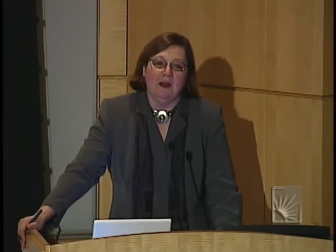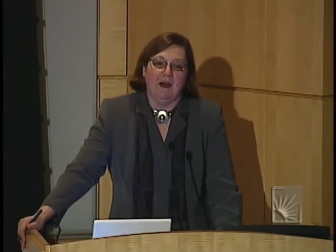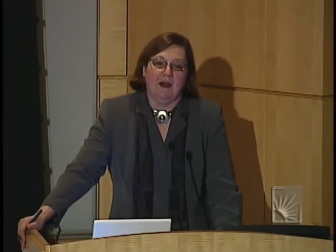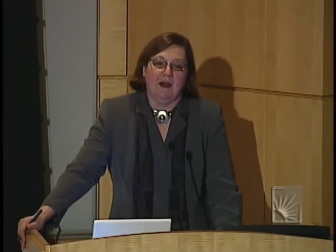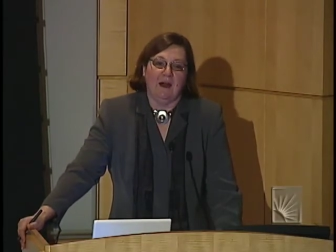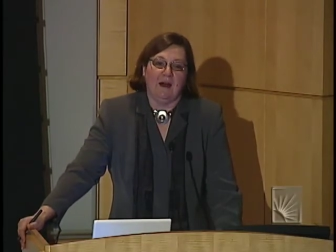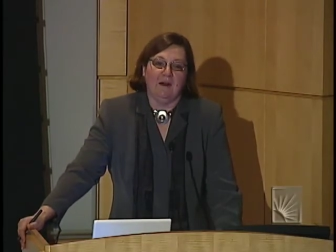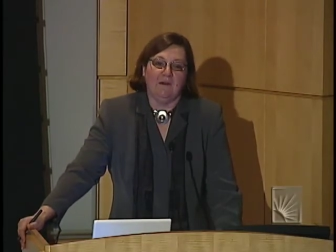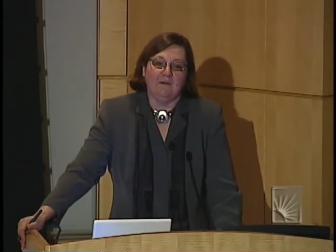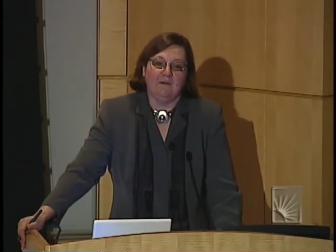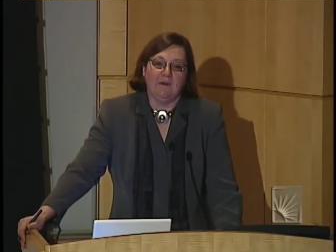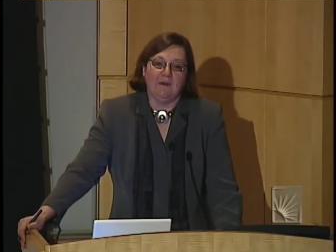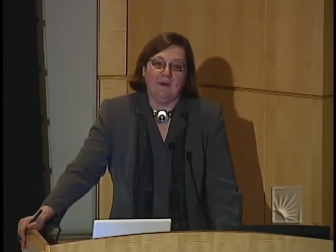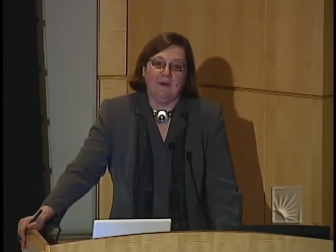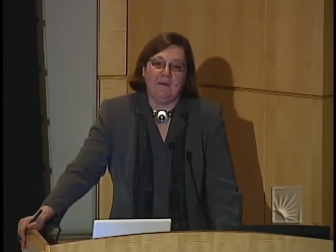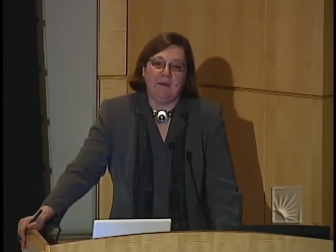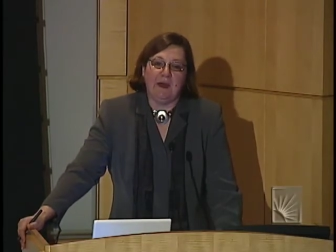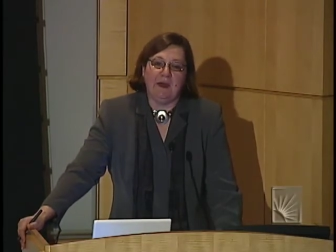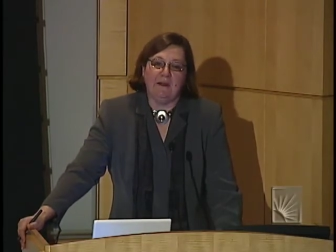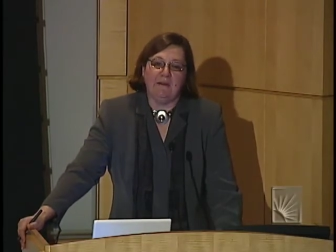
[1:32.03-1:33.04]
uh, for
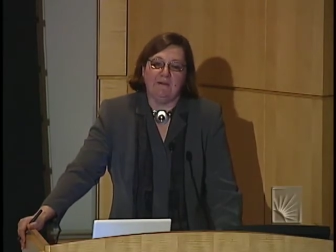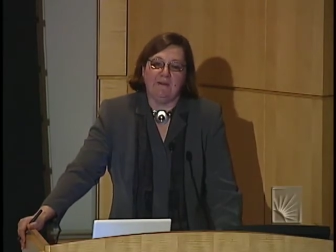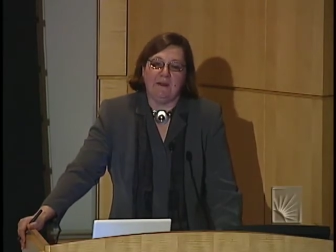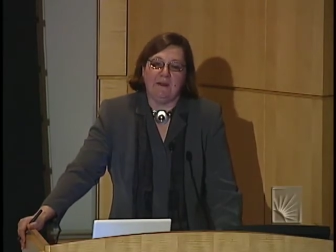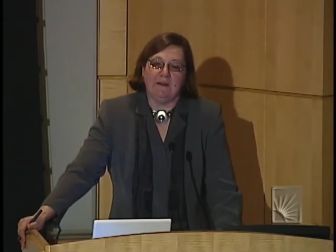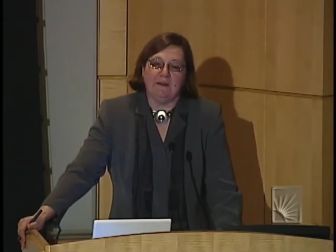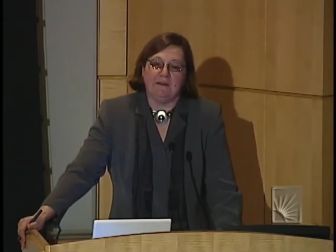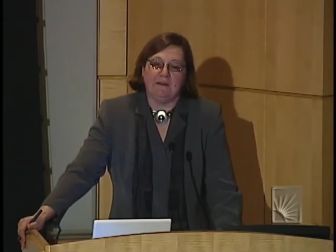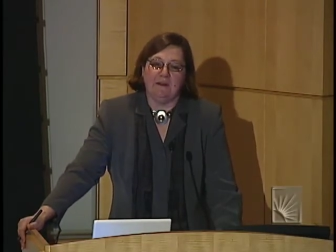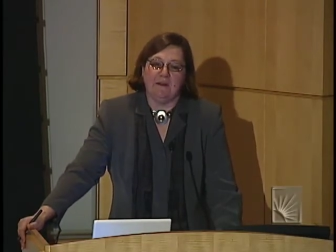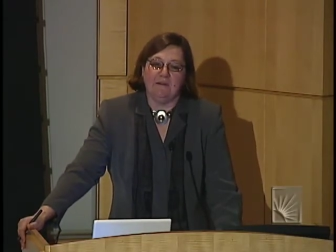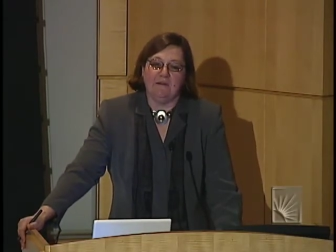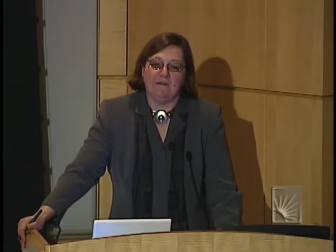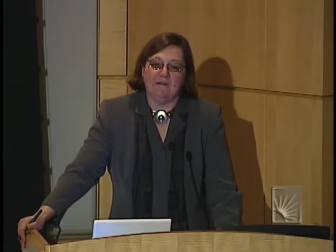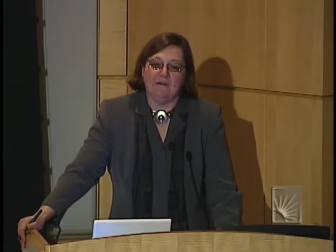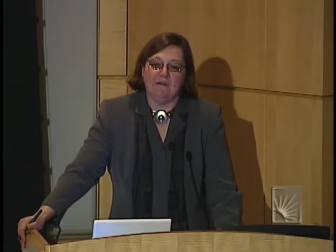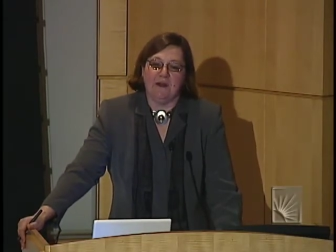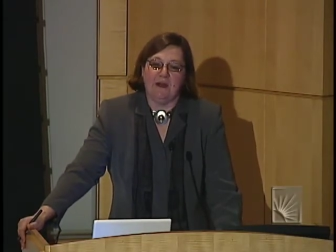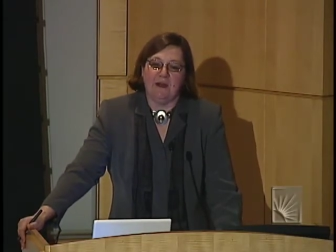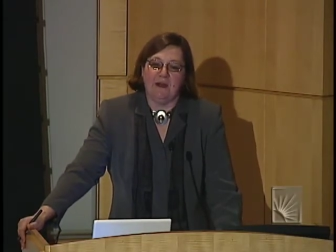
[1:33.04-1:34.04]
the benefit
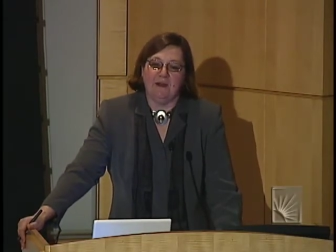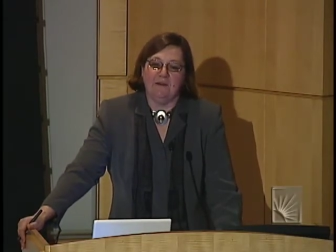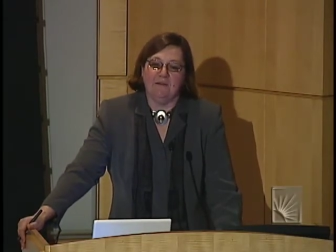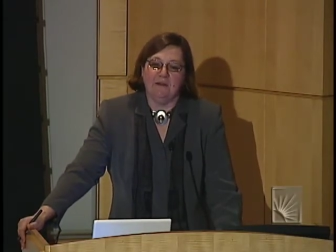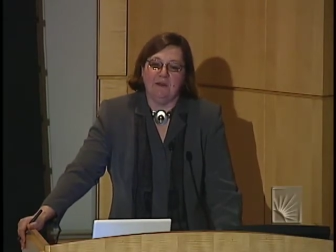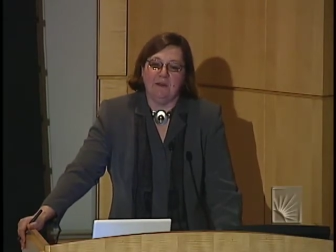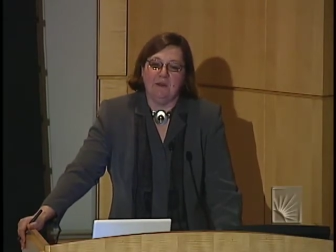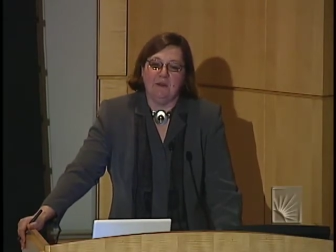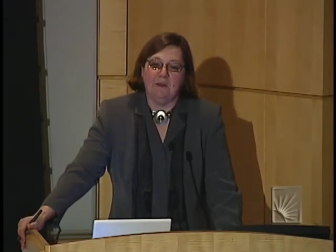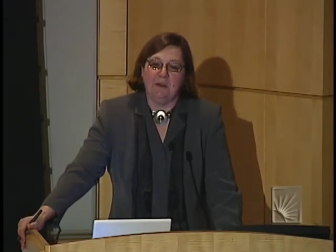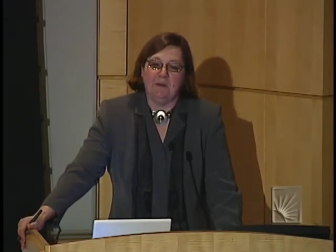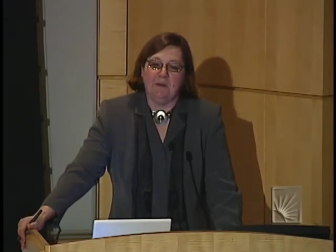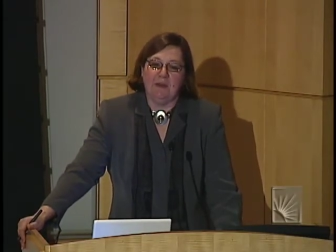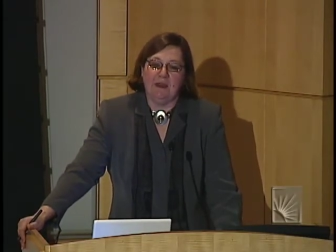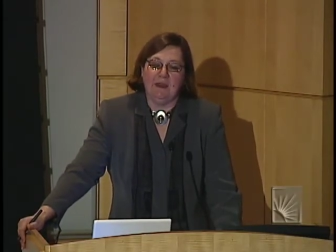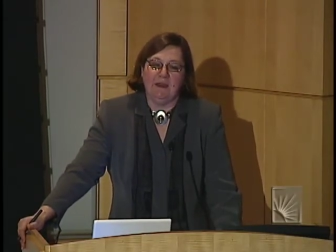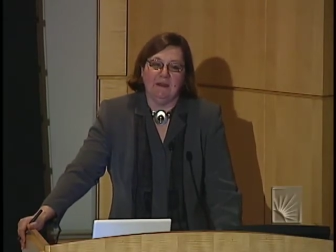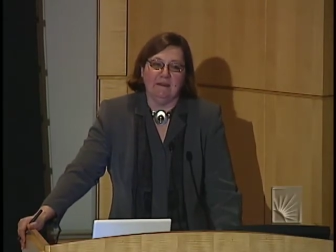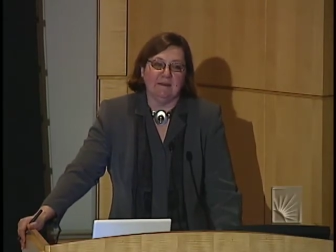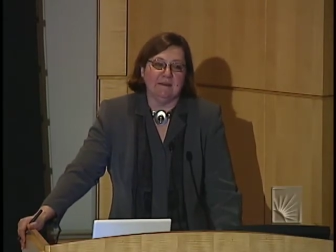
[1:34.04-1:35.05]
of, uh, of human
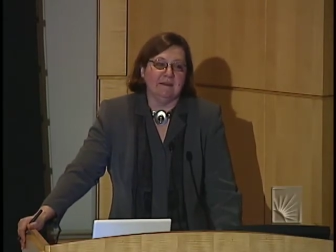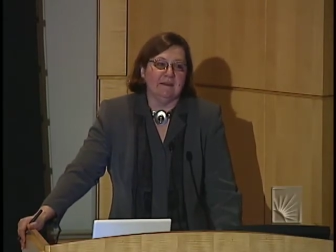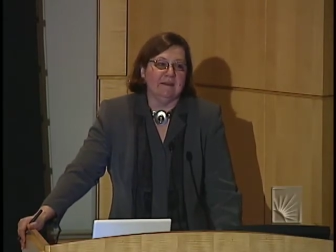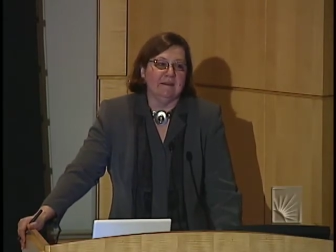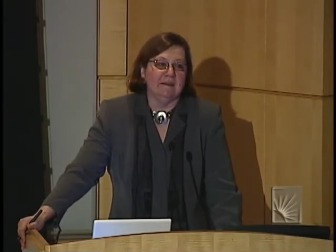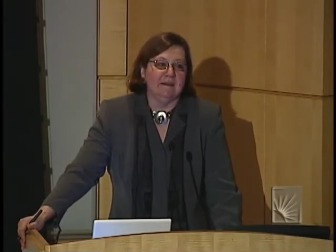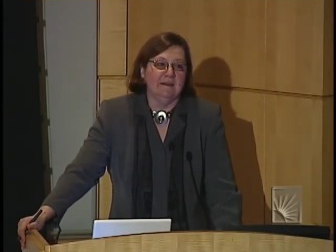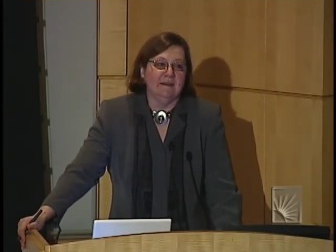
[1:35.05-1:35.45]
beings.